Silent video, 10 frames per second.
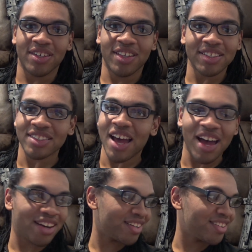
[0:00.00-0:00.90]
That's
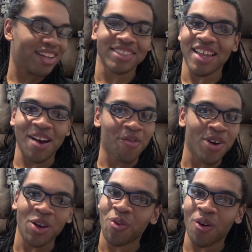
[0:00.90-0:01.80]
not.
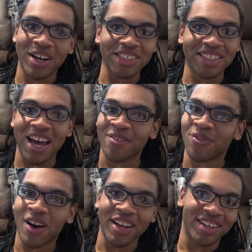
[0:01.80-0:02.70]
Real war is not
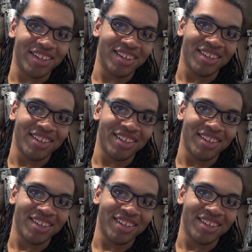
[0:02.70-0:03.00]
fun.